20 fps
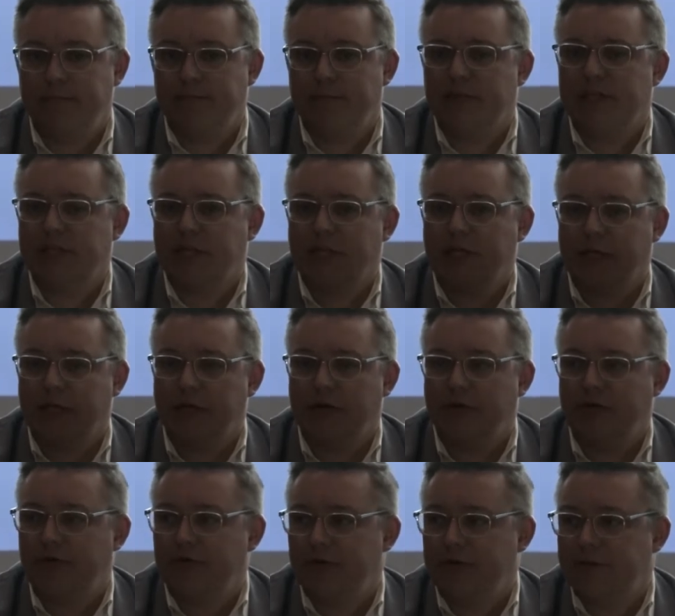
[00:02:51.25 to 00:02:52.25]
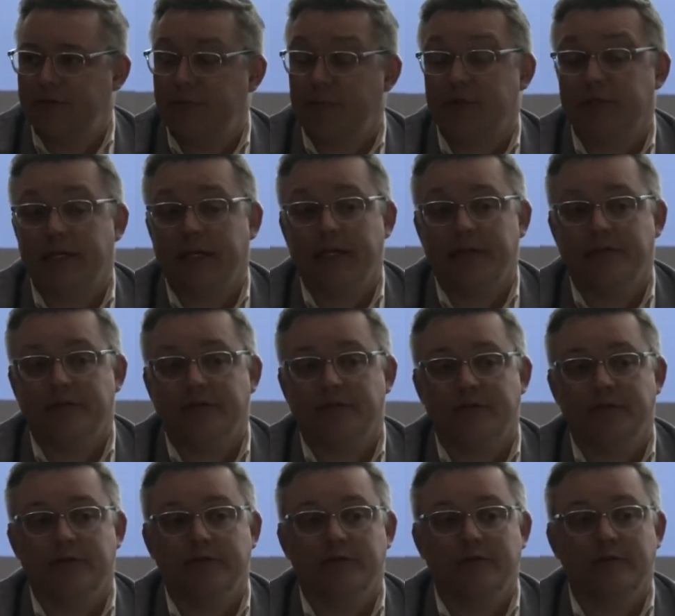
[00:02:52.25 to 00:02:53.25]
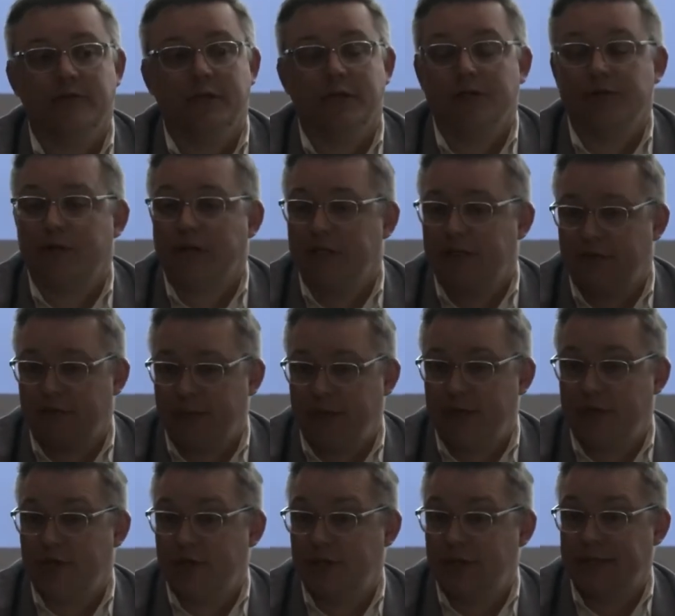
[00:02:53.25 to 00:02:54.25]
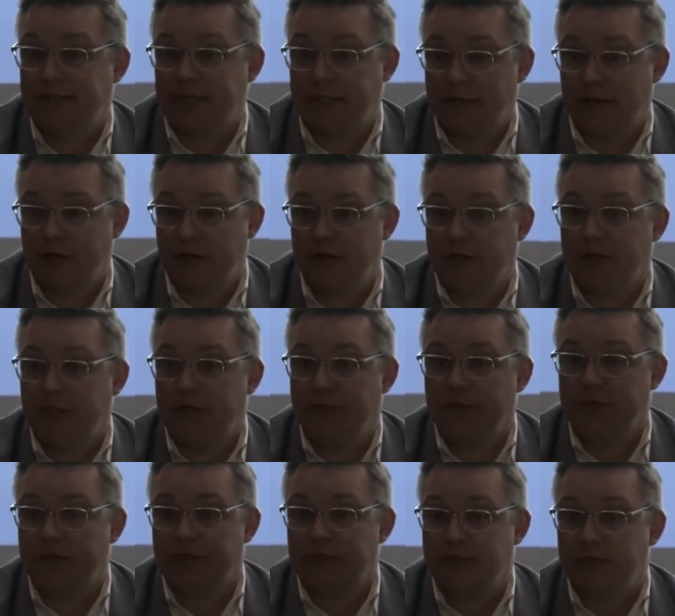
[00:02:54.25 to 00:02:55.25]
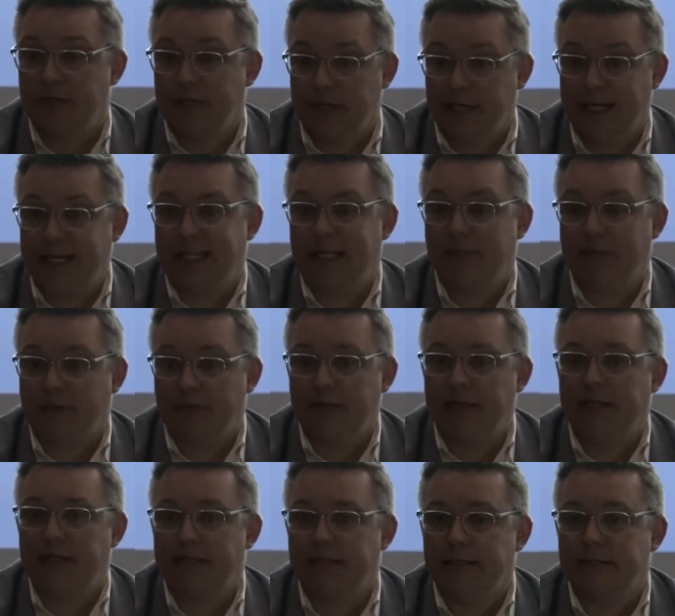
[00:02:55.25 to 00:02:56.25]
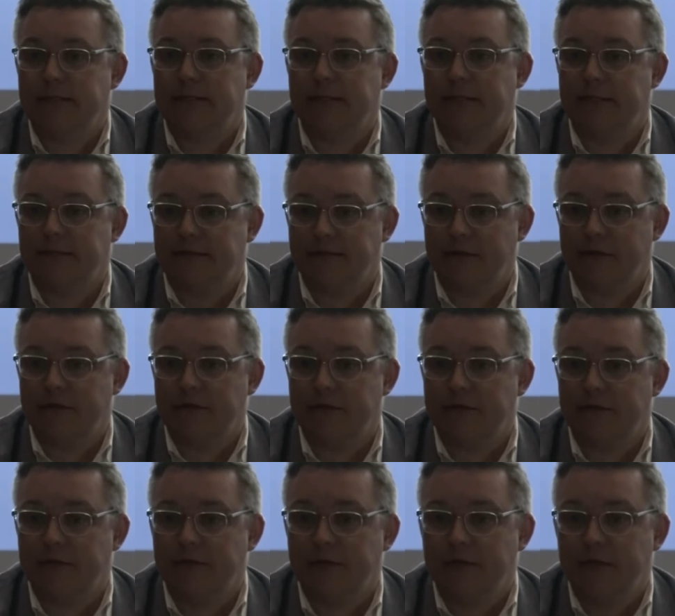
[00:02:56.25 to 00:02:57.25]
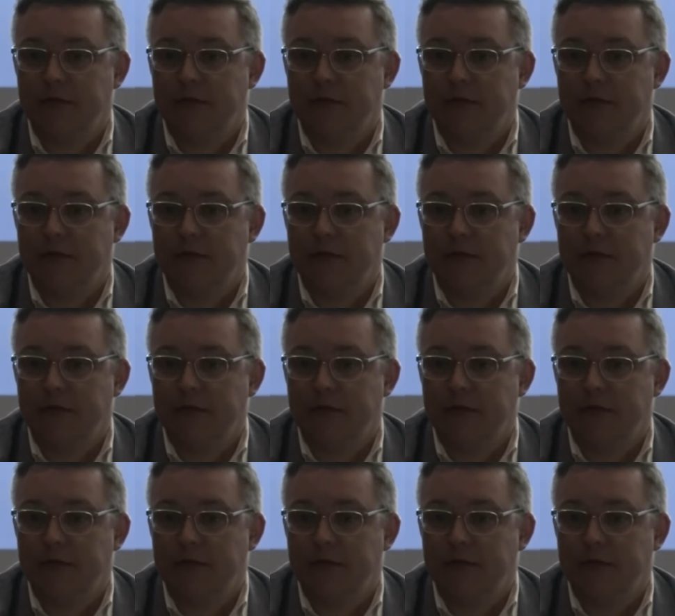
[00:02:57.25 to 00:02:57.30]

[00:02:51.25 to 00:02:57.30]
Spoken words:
particularly also as it pertains to transformation and technology, which is getting implemented in cities first.